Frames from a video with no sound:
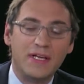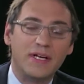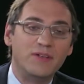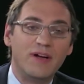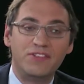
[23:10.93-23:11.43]

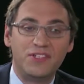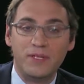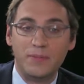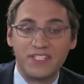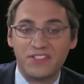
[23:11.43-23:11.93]
You have a
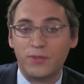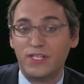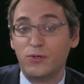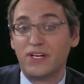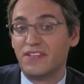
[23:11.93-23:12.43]
similar picture when
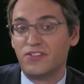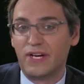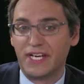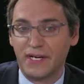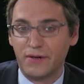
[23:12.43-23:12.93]
you look at the
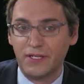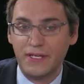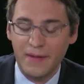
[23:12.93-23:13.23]
tracking error.